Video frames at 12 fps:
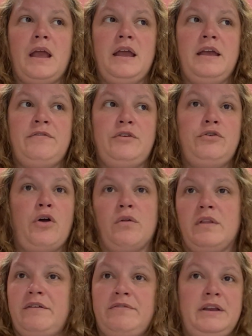if you
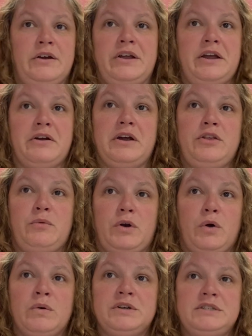don't live near here and you
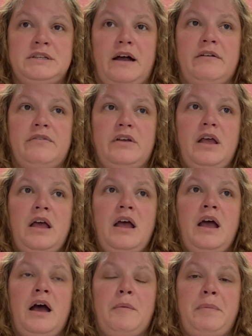want to order stuff.
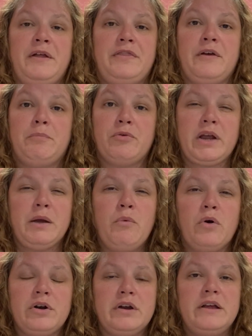But the brick and
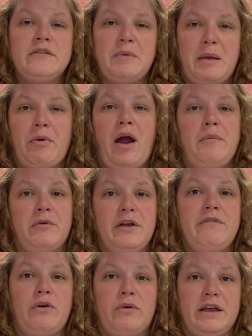mortar is my
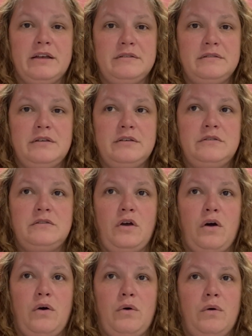primary focus.
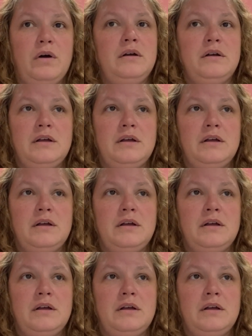So